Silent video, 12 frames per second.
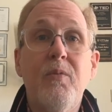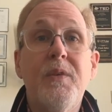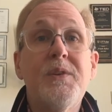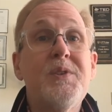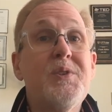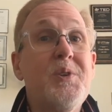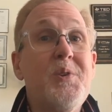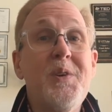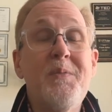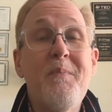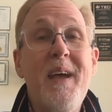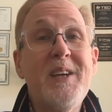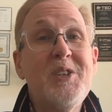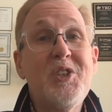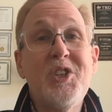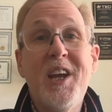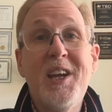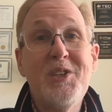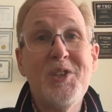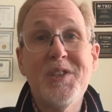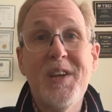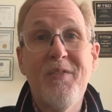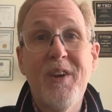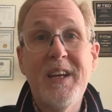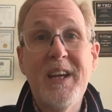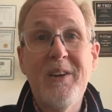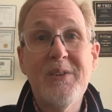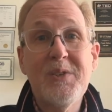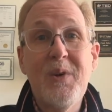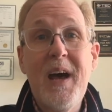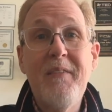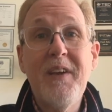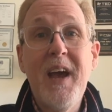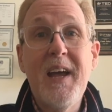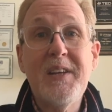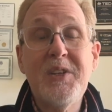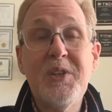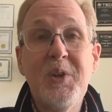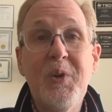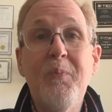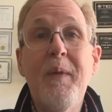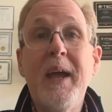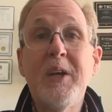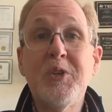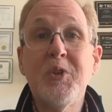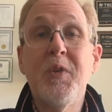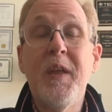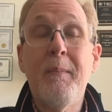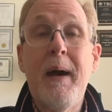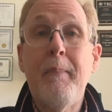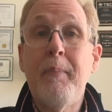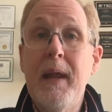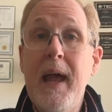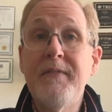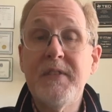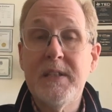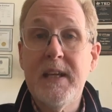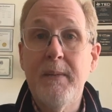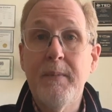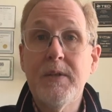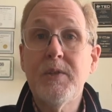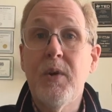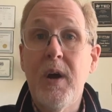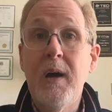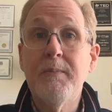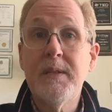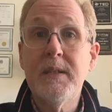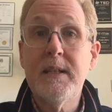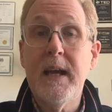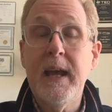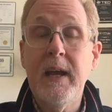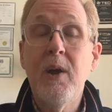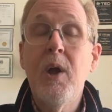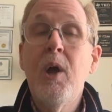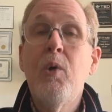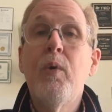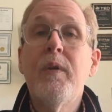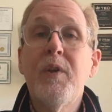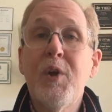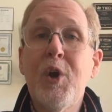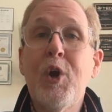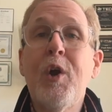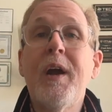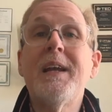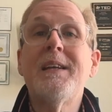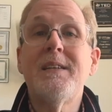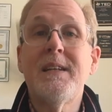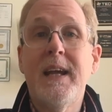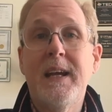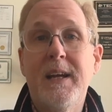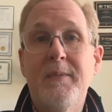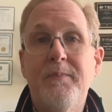Well, the student makes changes every year, so I've got to make sure that my PLAAFP statements are up to date with current data.